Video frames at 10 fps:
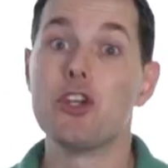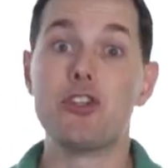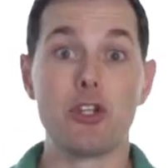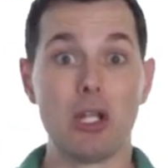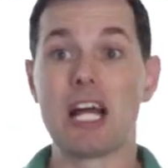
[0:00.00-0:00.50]

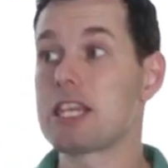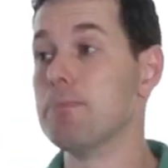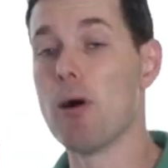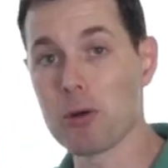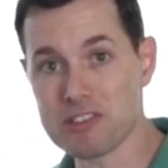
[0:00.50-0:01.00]
Do you like the
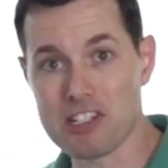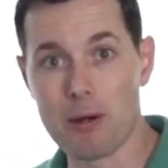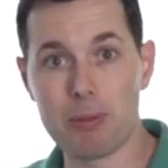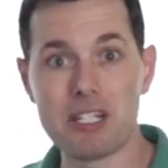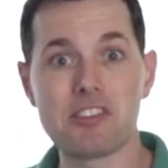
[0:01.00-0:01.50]
bonus
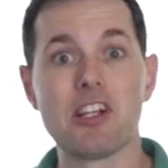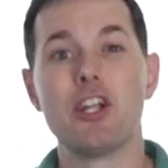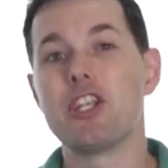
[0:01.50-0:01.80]
companies? Do